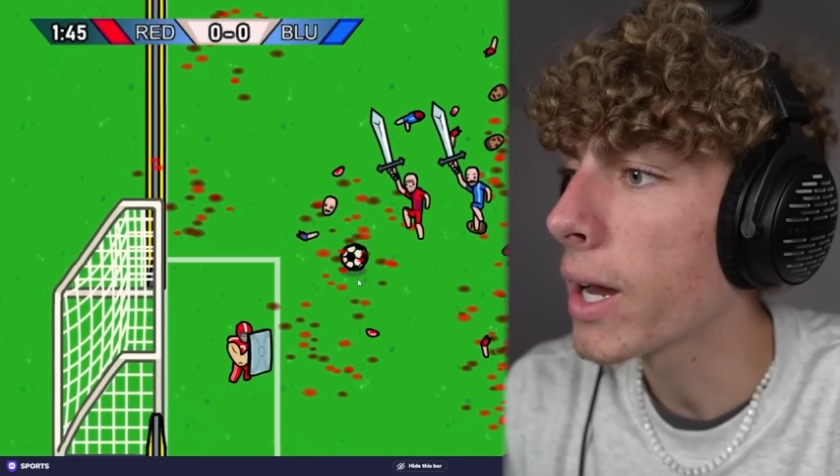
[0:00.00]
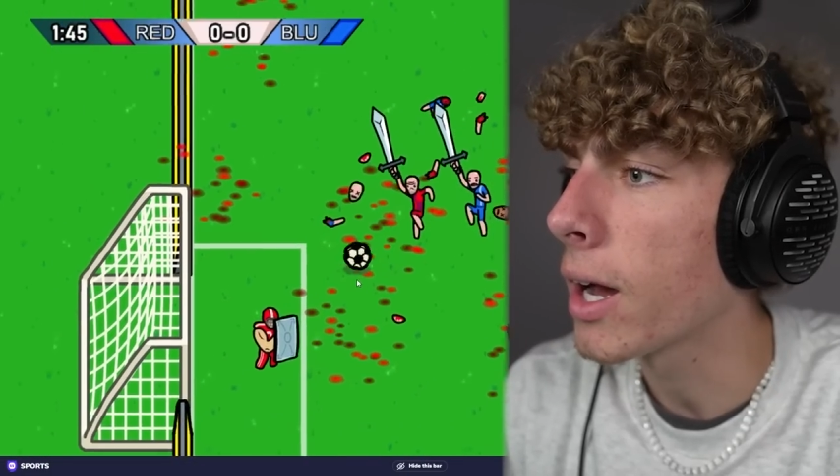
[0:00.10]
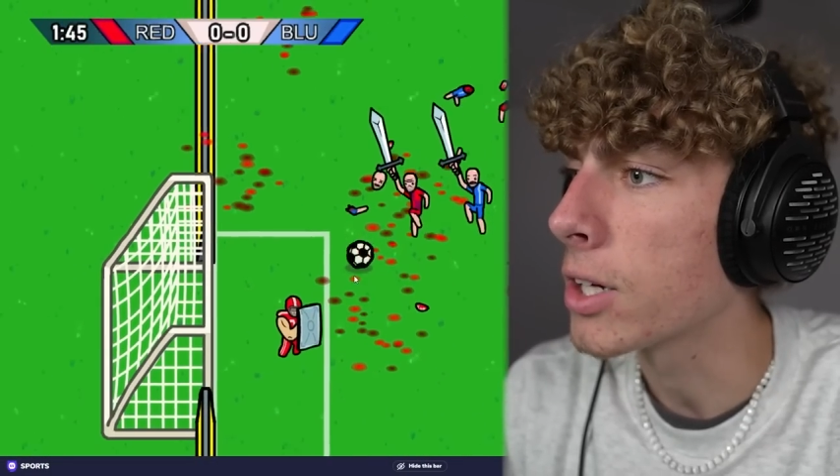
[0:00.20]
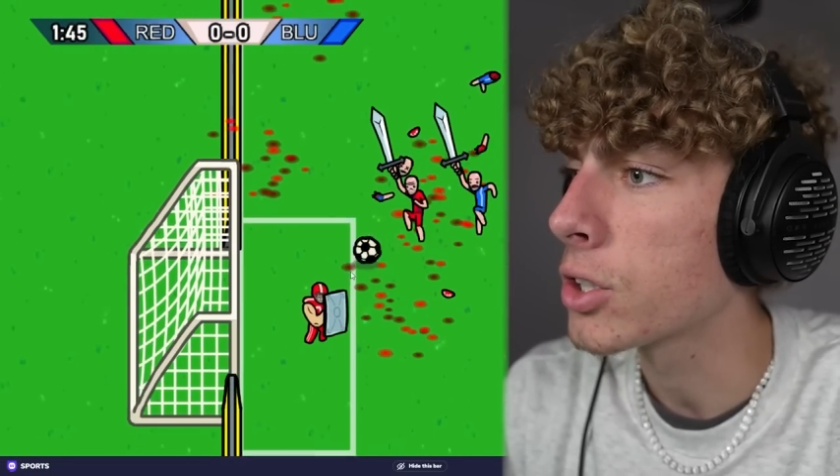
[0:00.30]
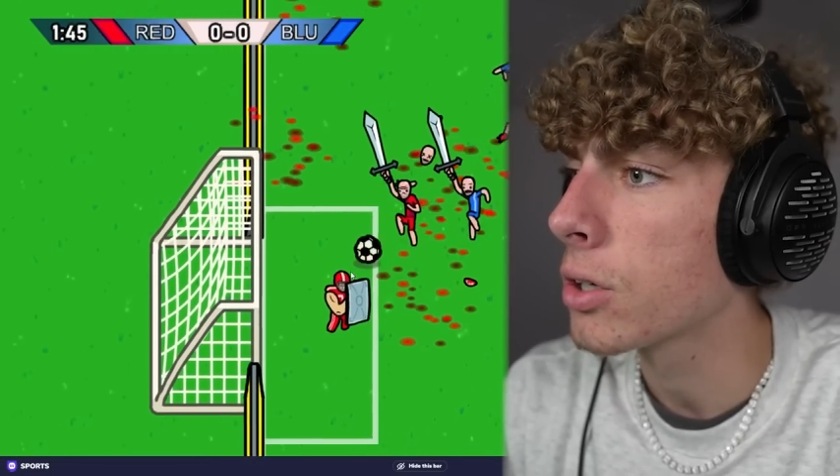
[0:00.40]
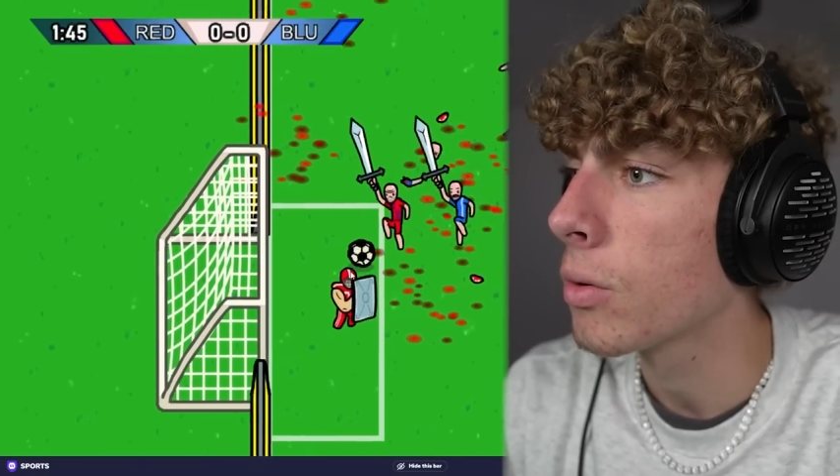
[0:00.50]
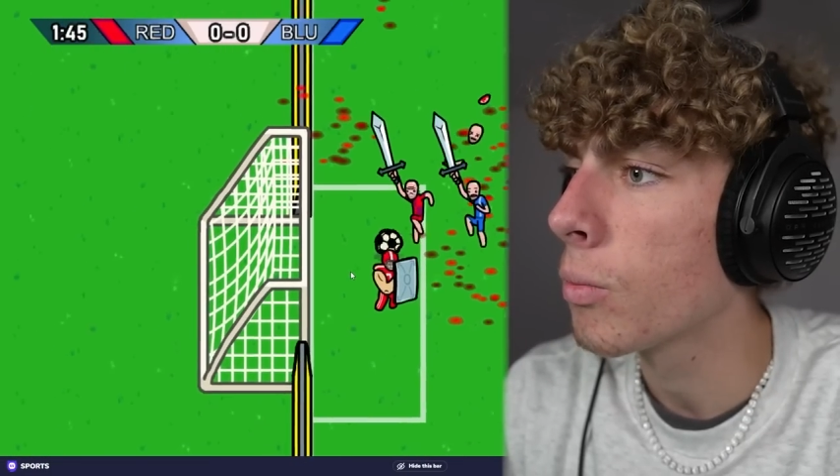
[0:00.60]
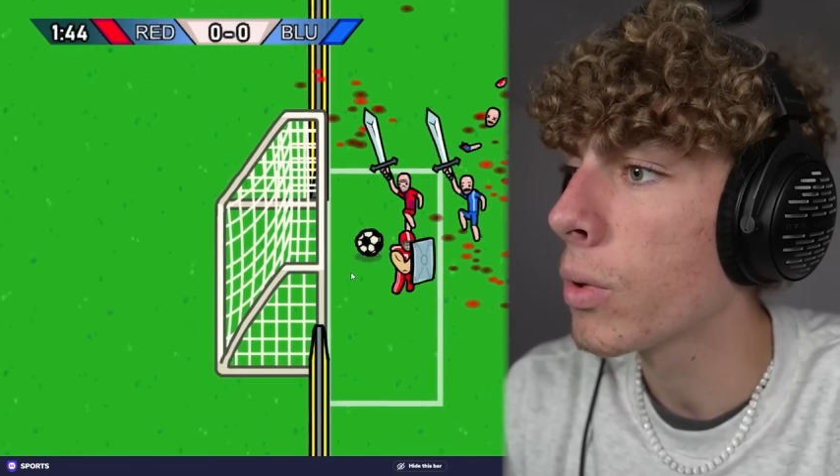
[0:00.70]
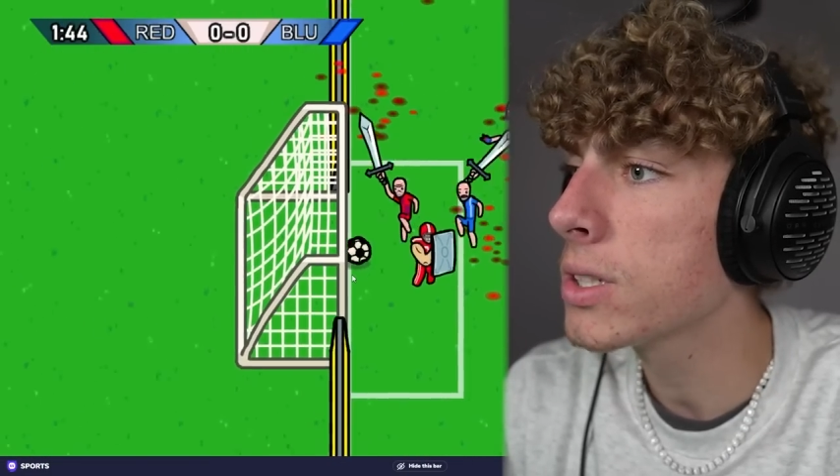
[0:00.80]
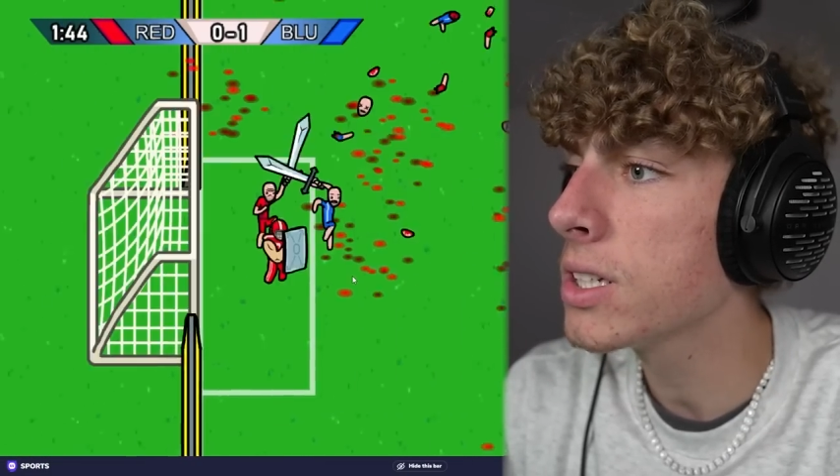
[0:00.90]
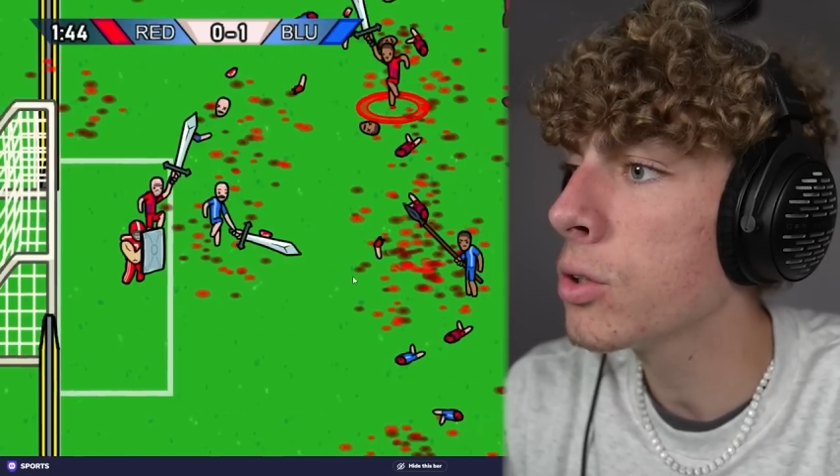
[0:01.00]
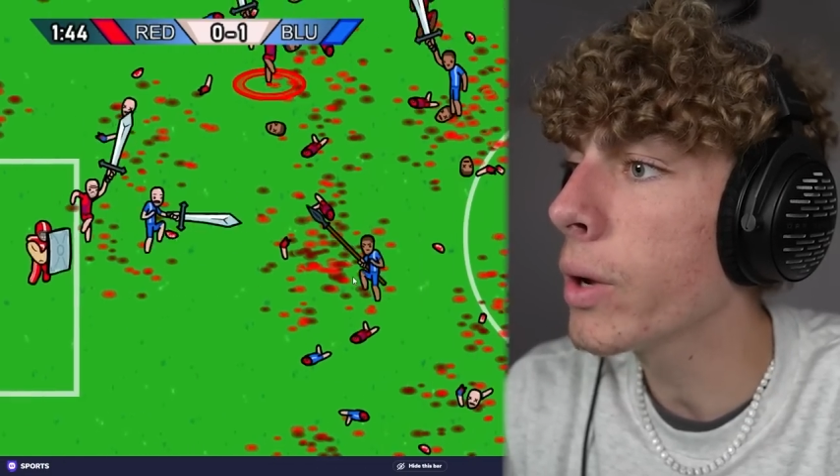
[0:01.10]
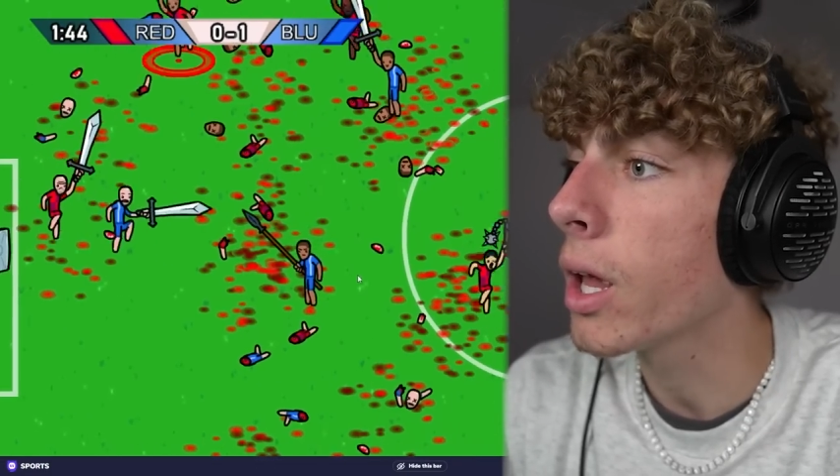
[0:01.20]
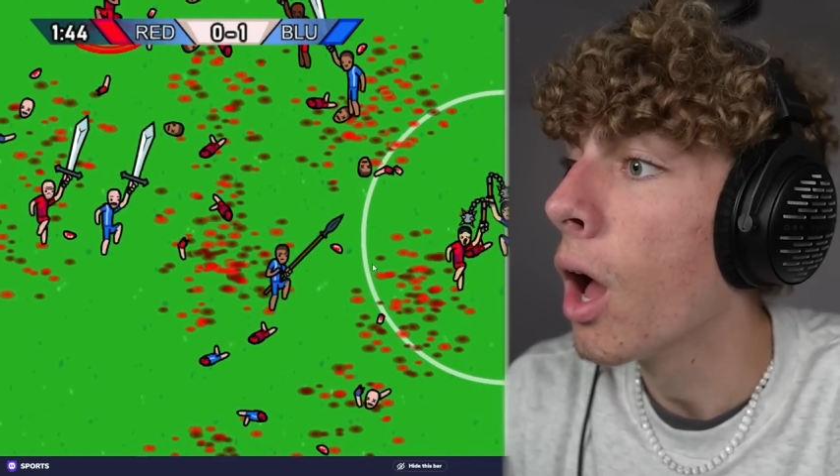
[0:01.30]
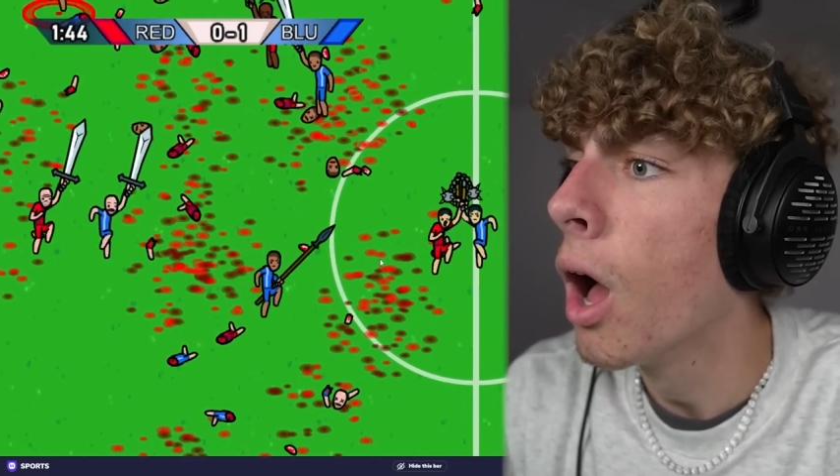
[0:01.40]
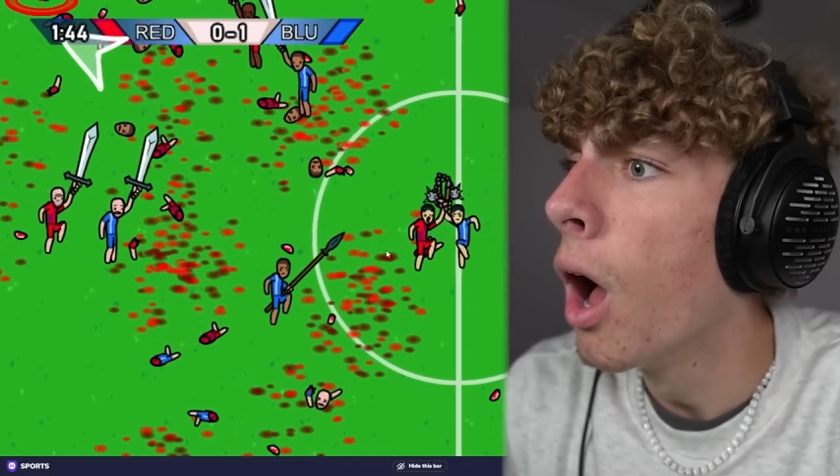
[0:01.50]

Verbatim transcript: gosh. What is he doing?